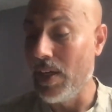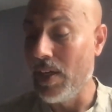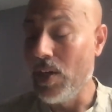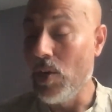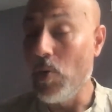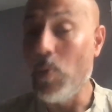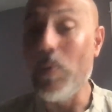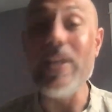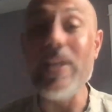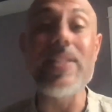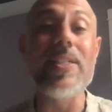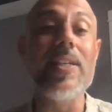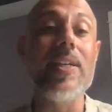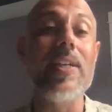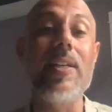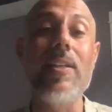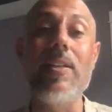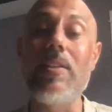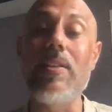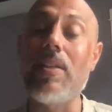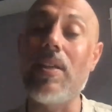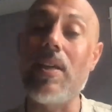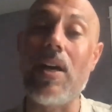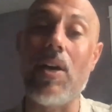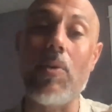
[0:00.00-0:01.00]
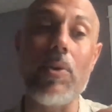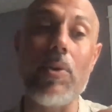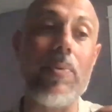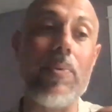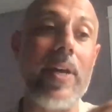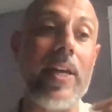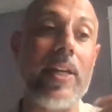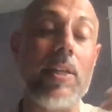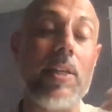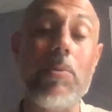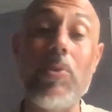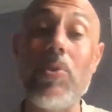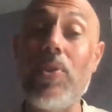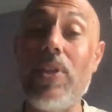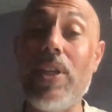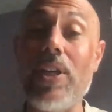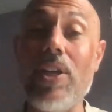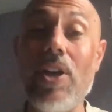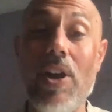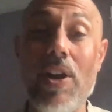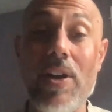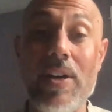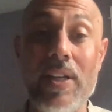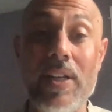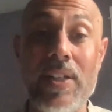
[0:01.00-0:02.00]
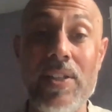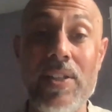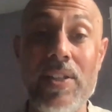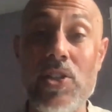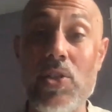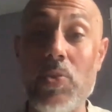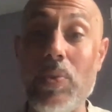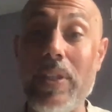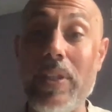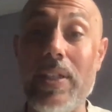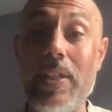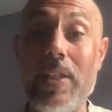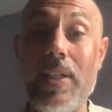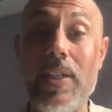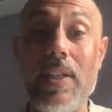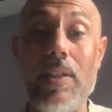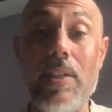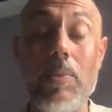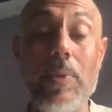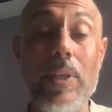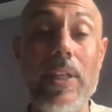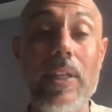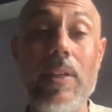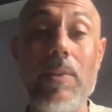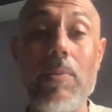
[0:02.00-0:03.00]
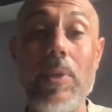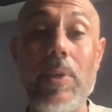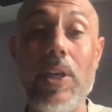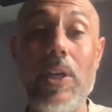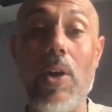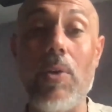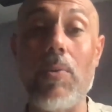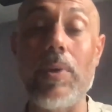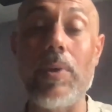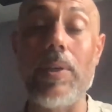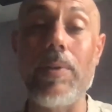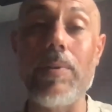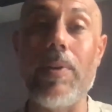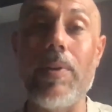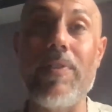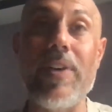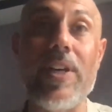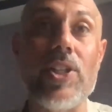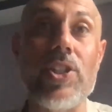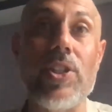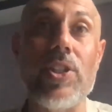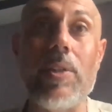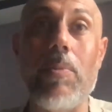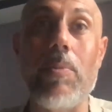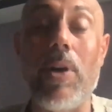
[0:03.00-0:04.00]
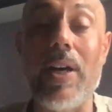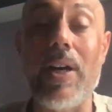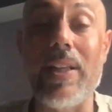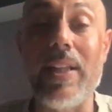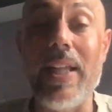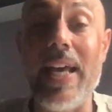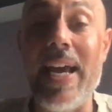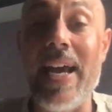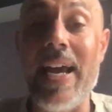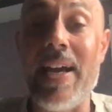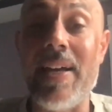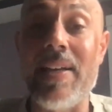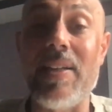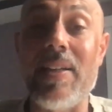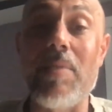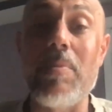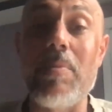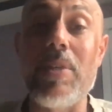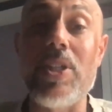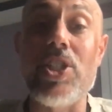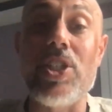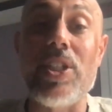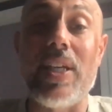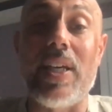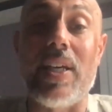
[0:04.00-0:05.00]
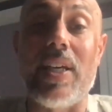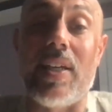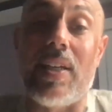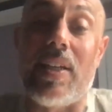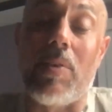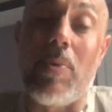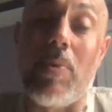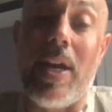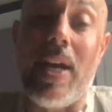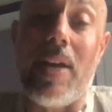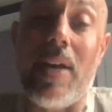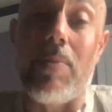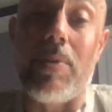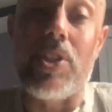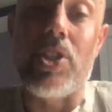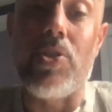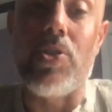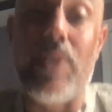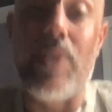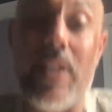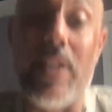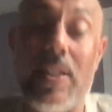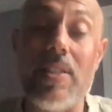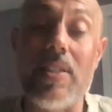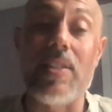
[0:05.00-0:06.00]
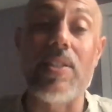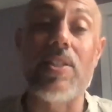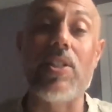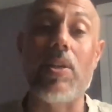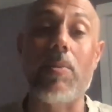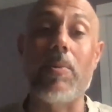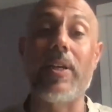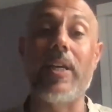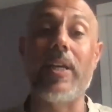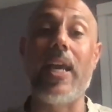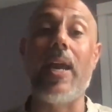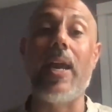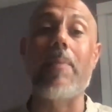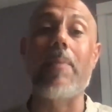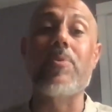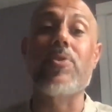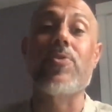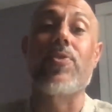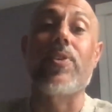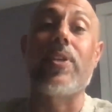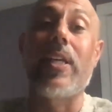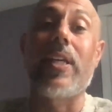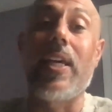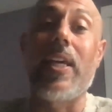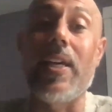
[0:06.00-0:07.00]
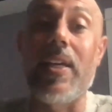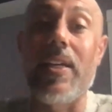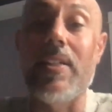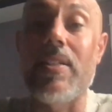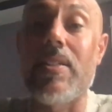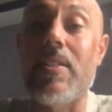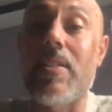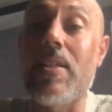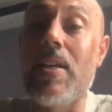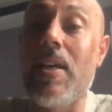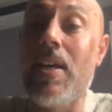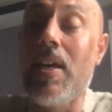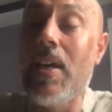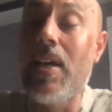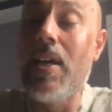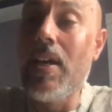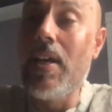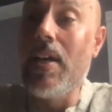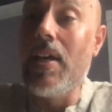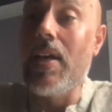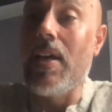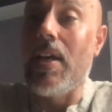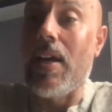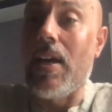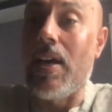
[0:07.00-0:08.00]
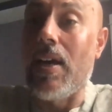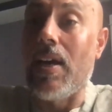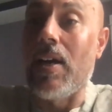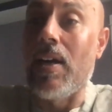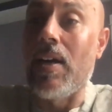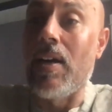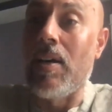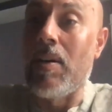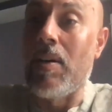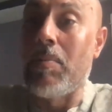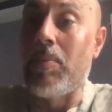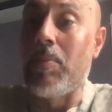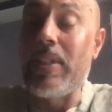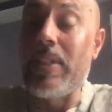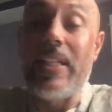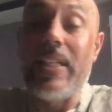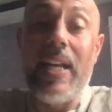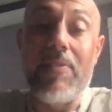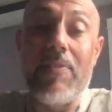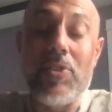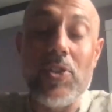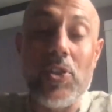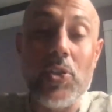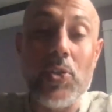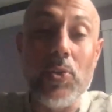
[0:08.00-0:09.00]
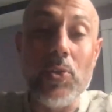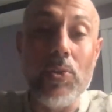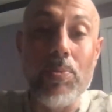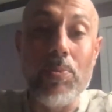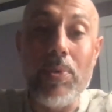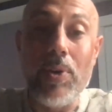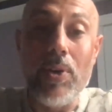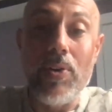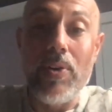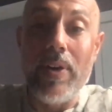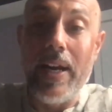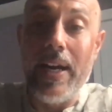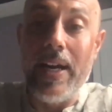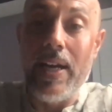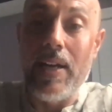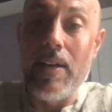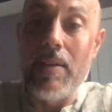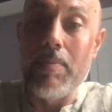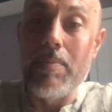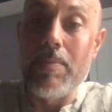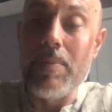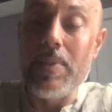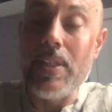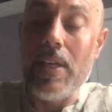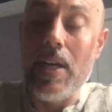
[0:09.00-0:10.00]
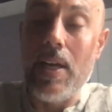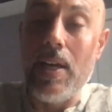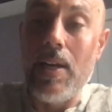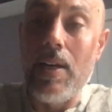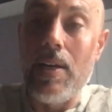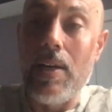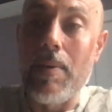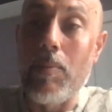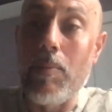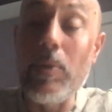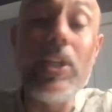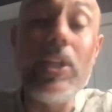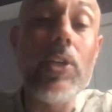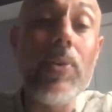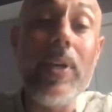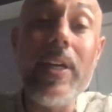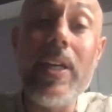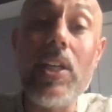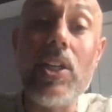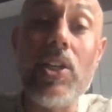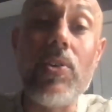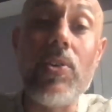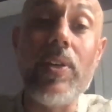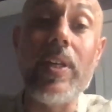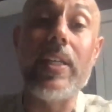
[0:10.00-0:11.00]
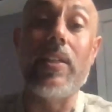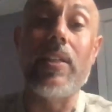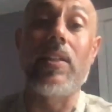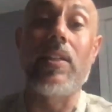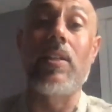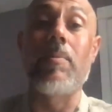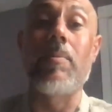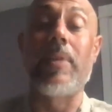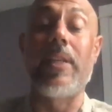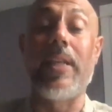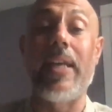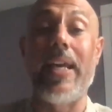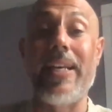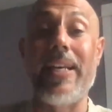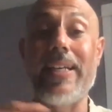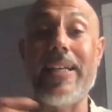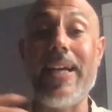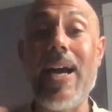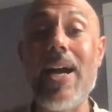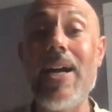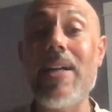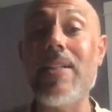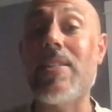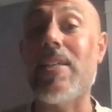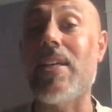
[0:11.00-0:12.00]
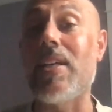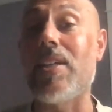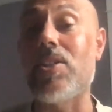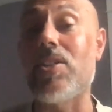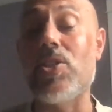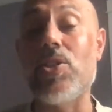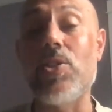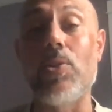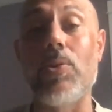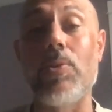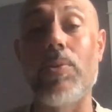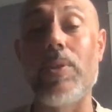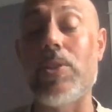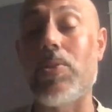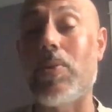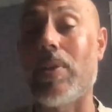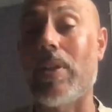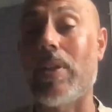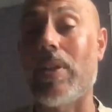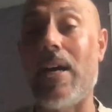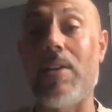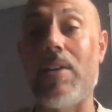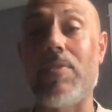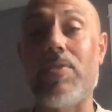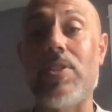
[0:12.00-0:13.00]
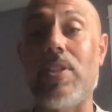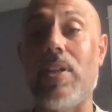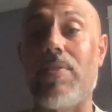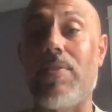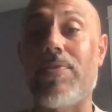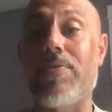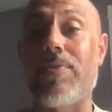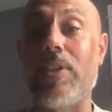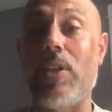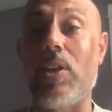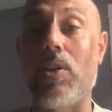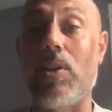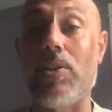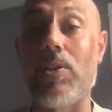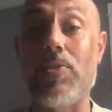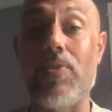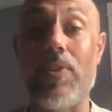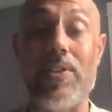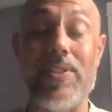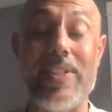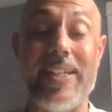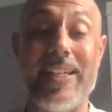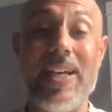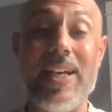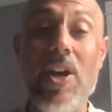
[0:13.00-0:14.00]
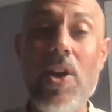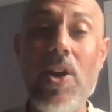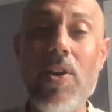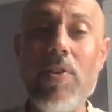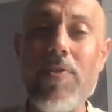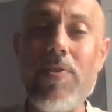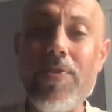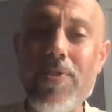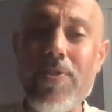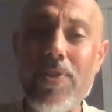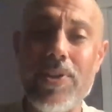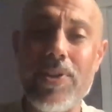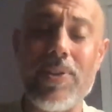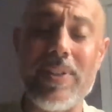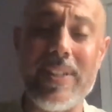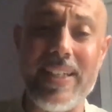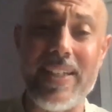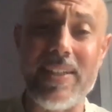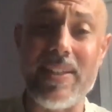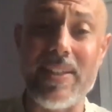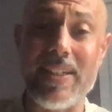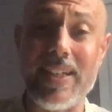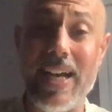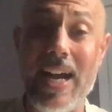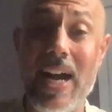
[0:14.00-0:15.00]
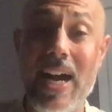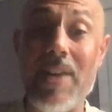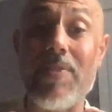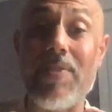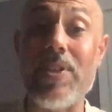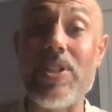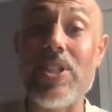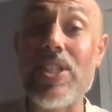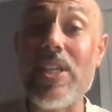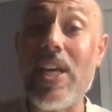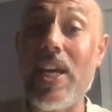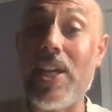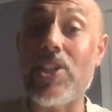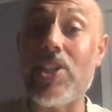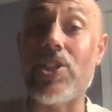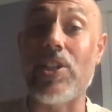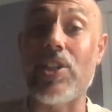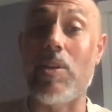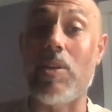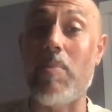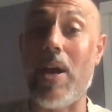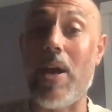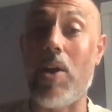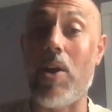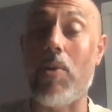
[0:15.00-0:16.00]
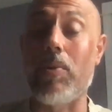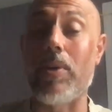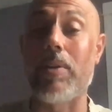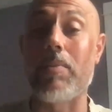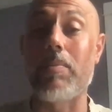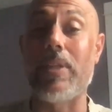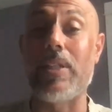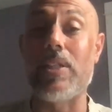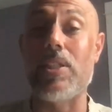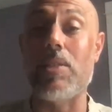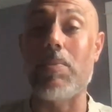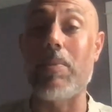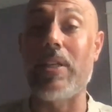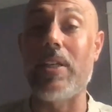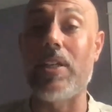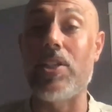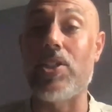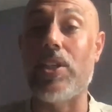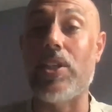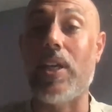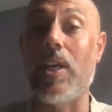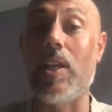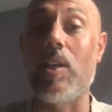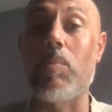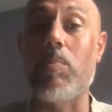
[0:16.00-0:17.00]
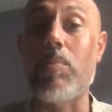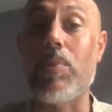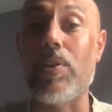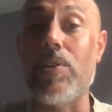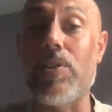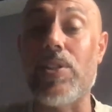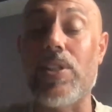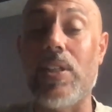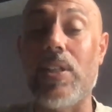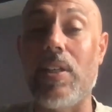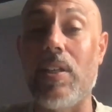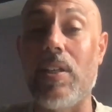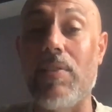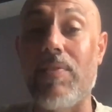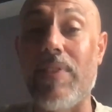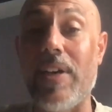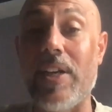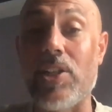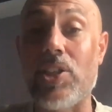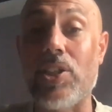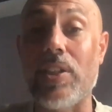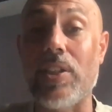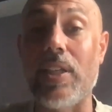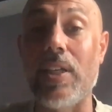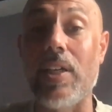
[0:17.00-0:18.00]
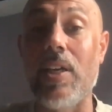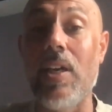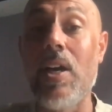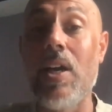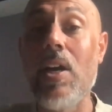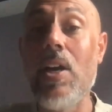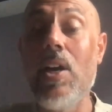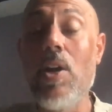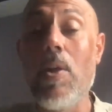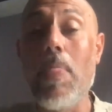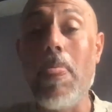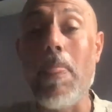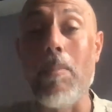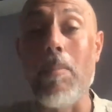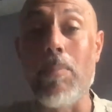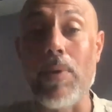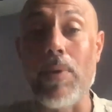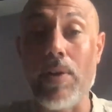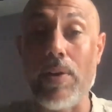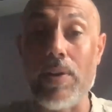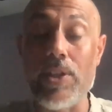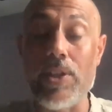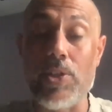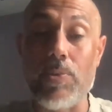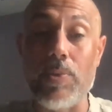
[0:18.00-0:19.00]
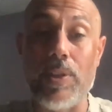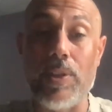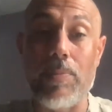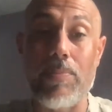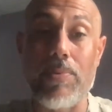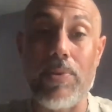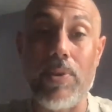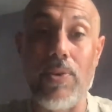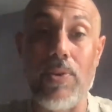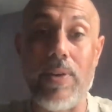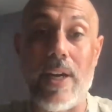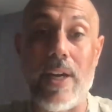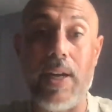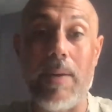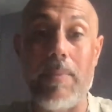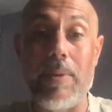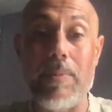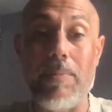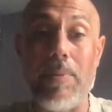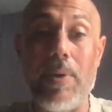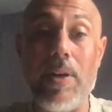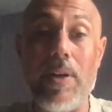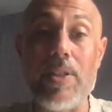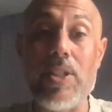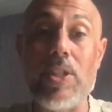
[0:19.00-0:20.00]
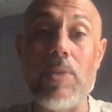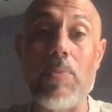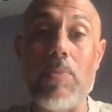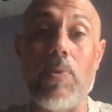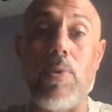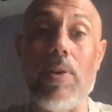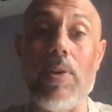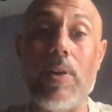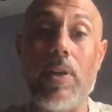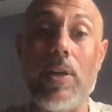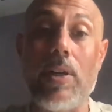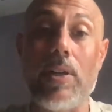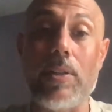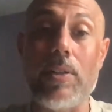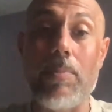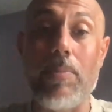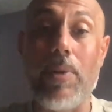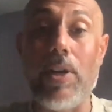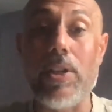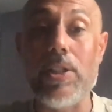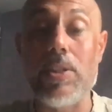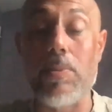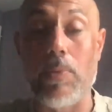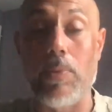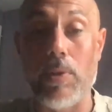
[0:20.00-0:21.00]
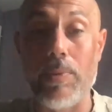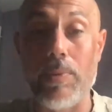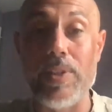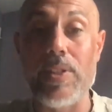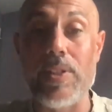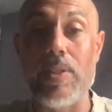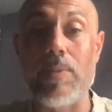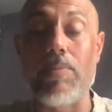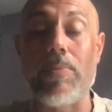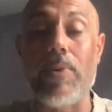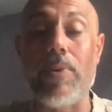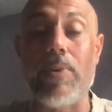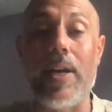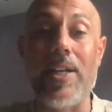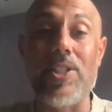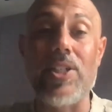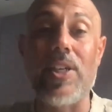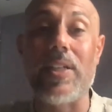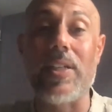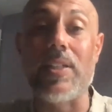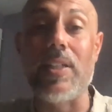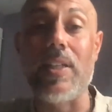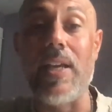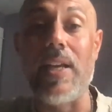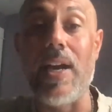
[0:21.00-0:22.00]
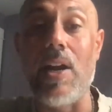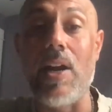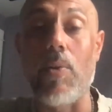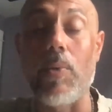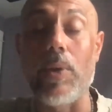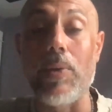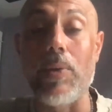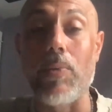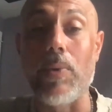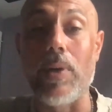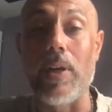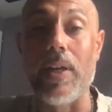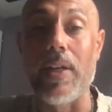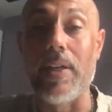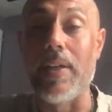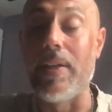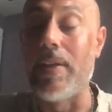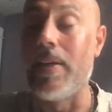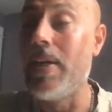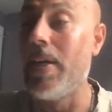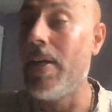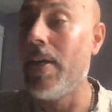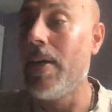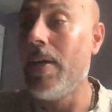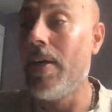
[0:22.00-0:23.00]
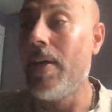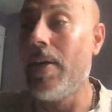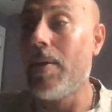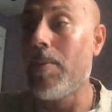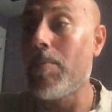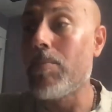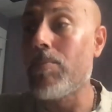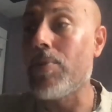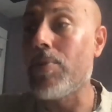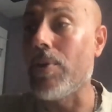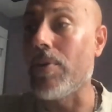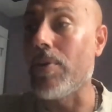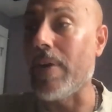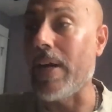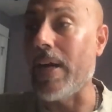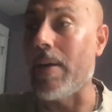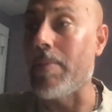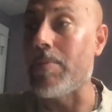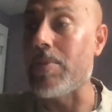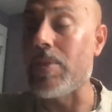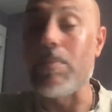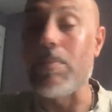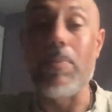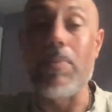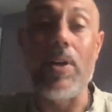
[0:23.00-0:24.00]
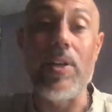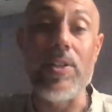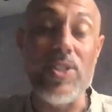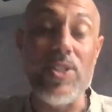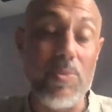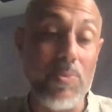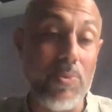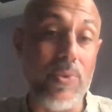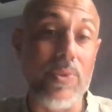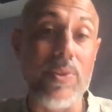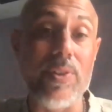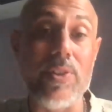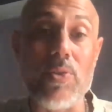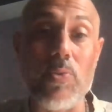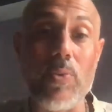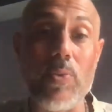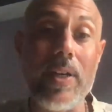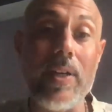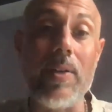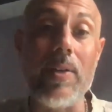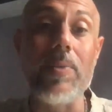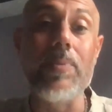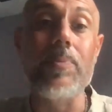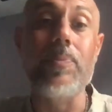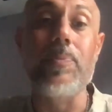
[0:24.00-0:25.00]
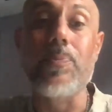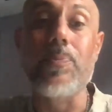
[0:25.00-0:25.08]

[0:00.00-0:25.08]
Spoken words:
We ran community gardens. We eventually bought land in Michigan and ran retreats and summer camps for kids. We did after school programs. We created curriculum and content too. We do a lot of stuff, as far as like furthering the conversation about what it means to be an educated person, and eventually merged with a program in Baltimore called the Baltimore Wisdom Project. And now we run programs in Baltimore as well.